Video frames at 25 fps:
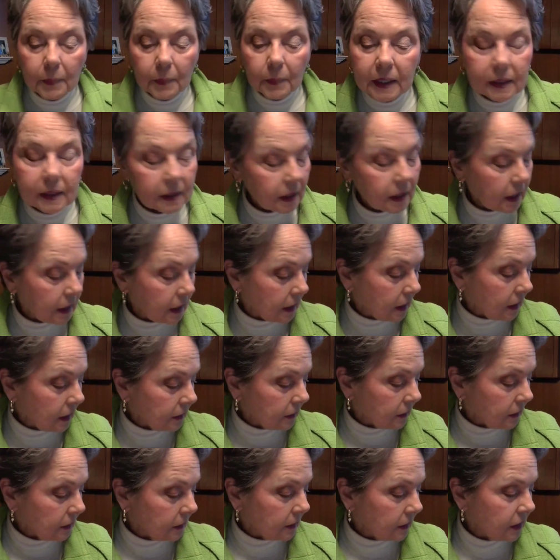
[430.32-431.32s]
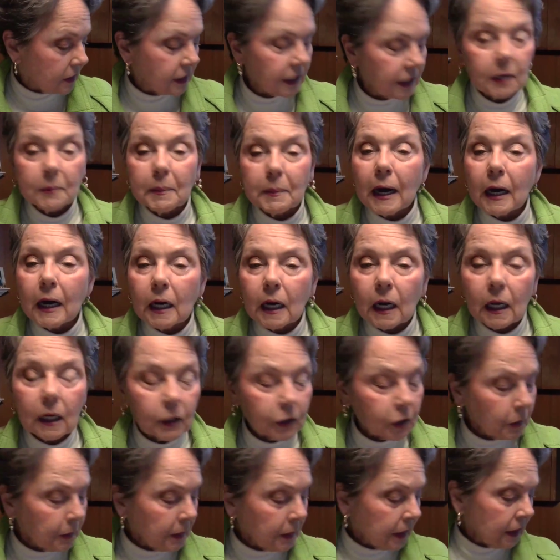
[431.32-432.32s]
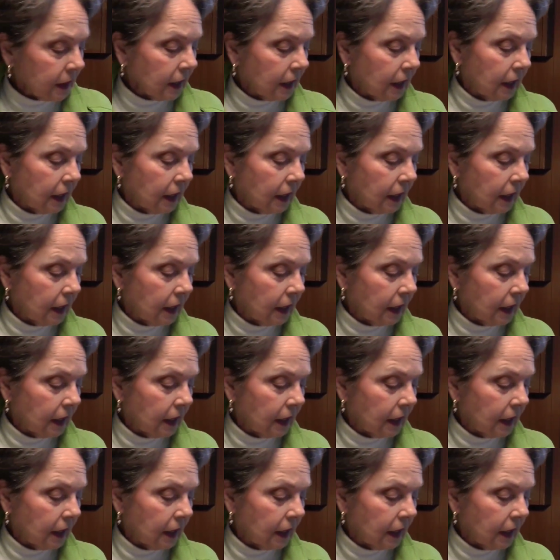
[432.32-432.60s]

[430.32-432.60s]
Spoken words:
In the cinnabar color, you mean?